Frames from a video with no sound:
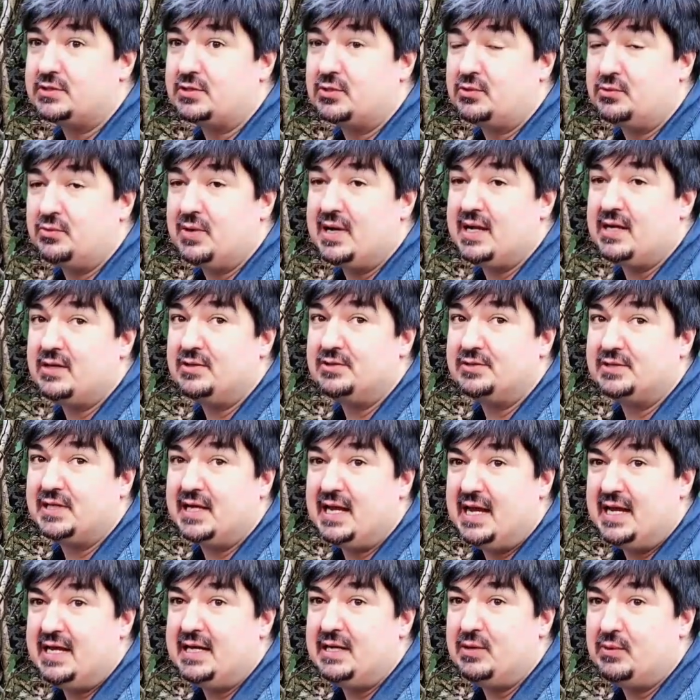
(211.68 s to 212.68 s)
around
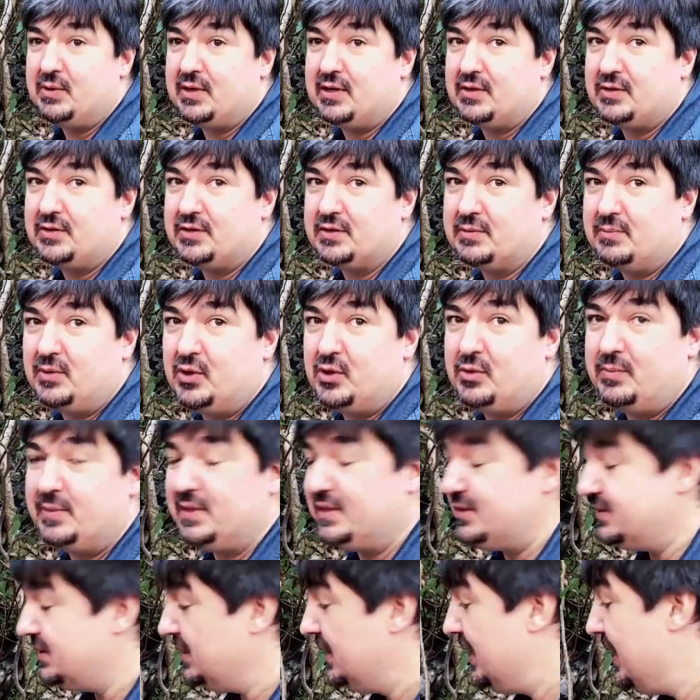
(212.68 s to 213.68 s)
anywhere at the
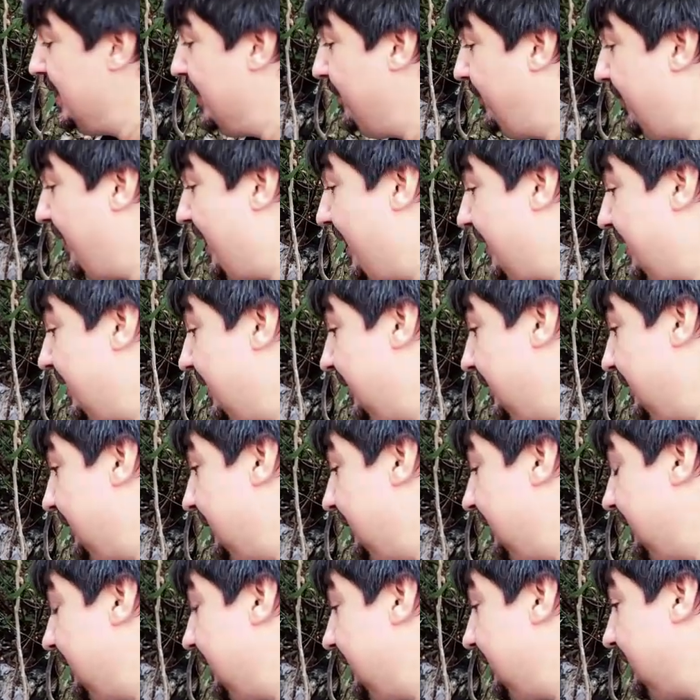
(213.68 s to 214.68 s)
moment, but
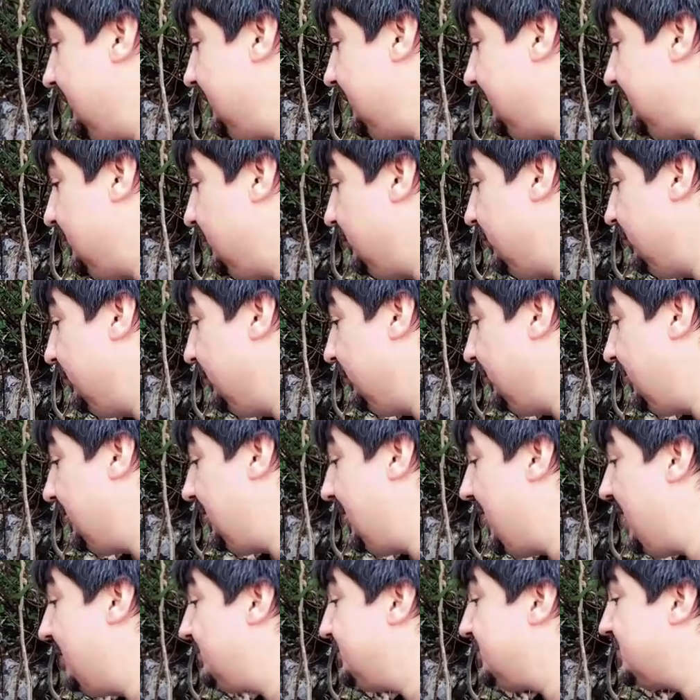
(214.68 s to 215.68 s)
with
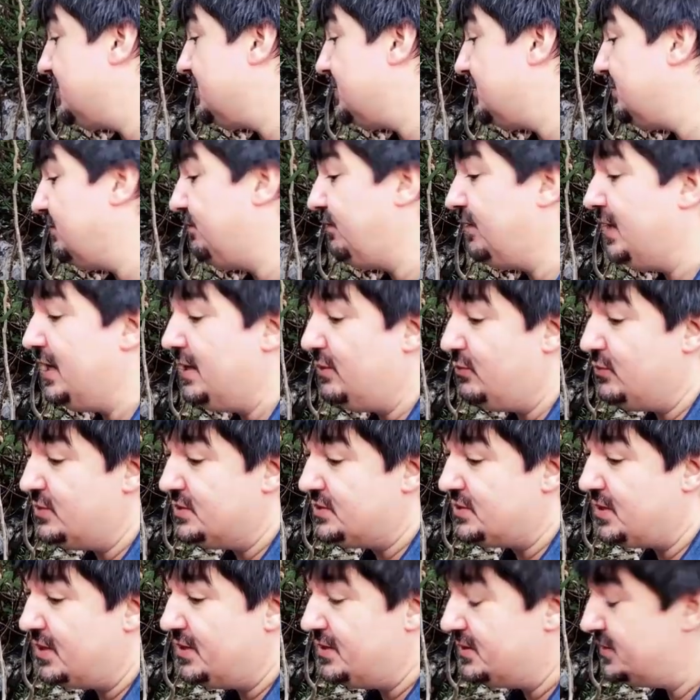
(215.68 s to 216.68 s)
the absence of
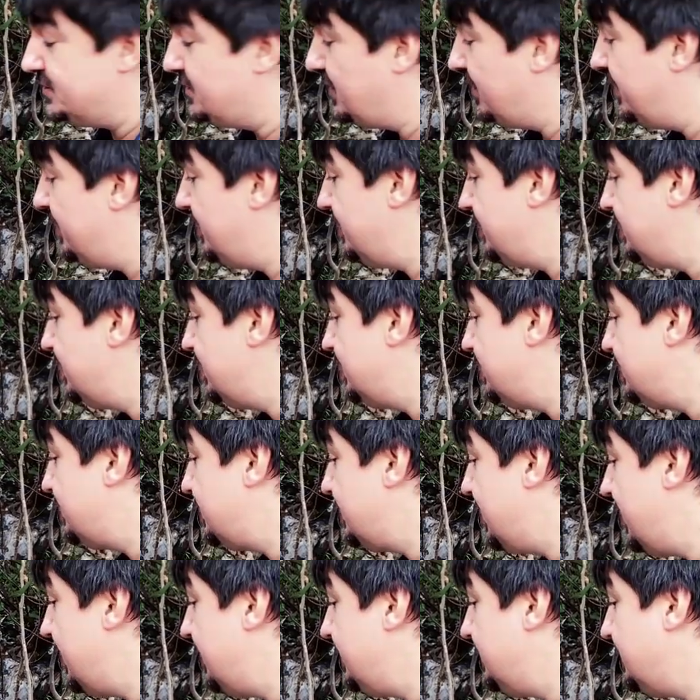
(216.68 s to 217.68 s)
flowers, I decided
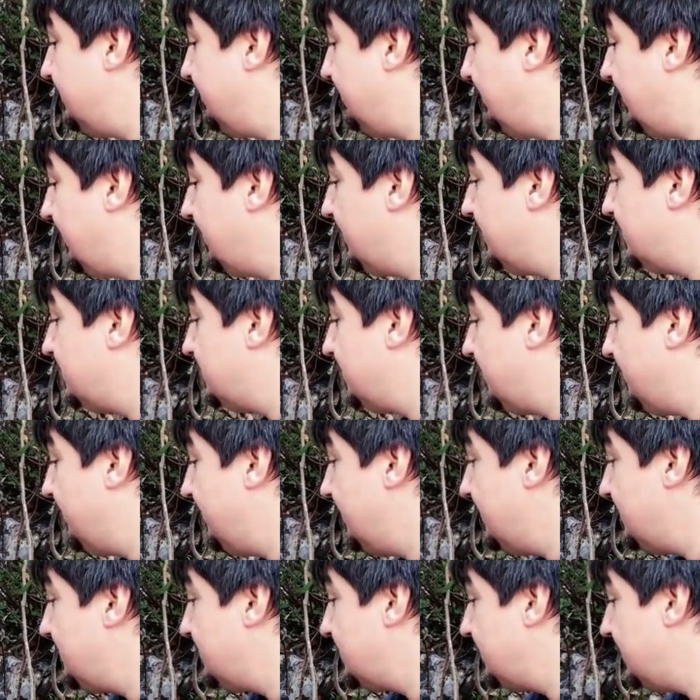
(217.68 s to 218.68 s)
instead to focus
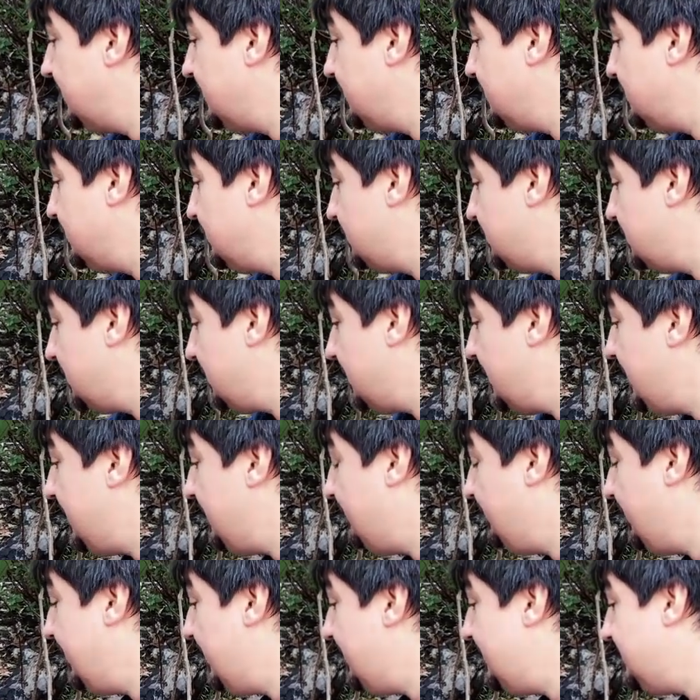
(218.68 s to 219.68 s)
on this little
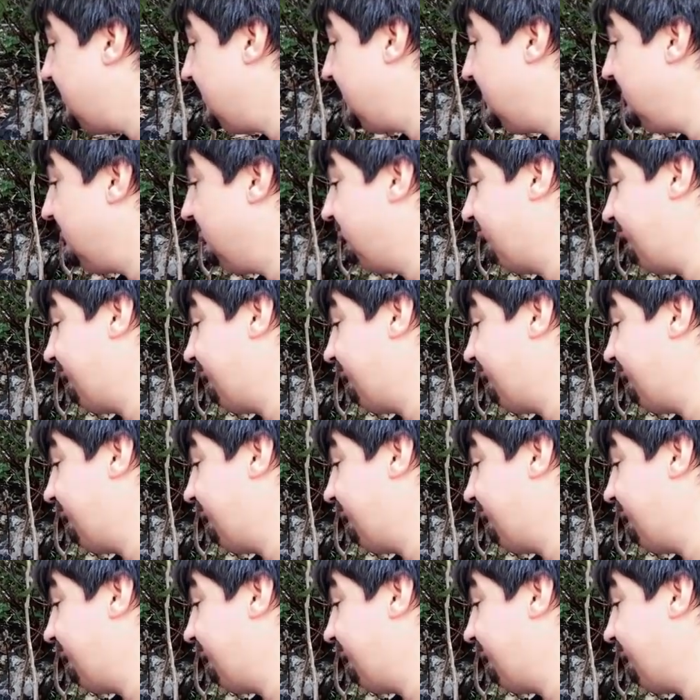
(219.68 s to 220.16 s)
tiny piece of